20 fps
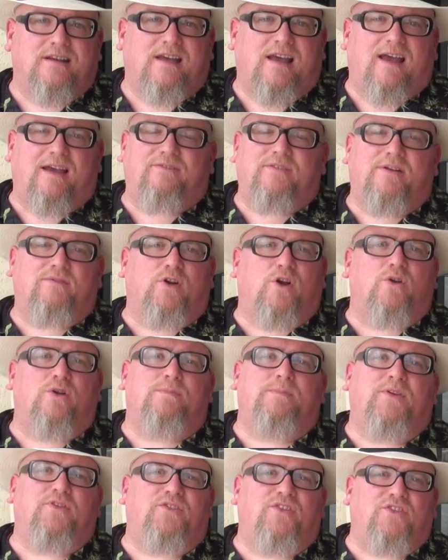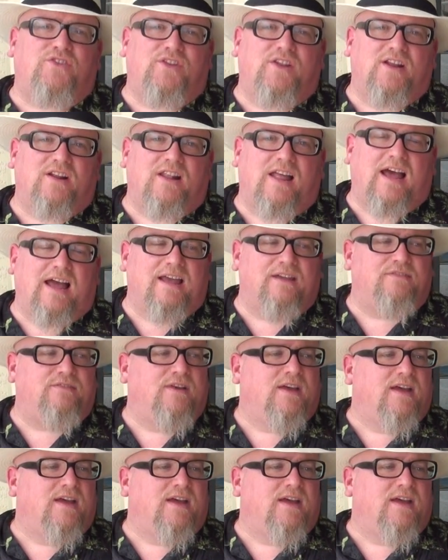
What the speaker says: have never owned a business in their life,